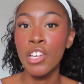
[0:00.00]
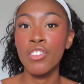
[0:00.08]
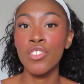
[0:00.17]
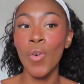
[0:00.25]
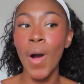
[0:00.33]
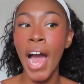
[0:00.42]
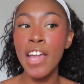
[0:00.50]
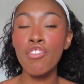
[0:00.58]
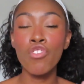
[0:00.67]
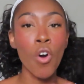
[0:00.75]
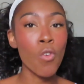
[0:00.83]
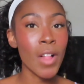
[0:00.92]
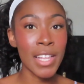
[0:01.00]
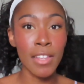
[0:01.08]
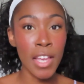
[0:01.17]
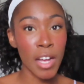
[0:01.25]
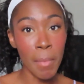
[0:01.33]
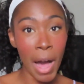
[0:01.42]
so I just don't like to
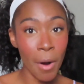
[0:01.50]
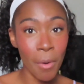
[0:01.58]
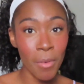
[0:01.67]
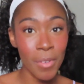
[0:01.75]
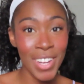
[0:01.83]
take them out.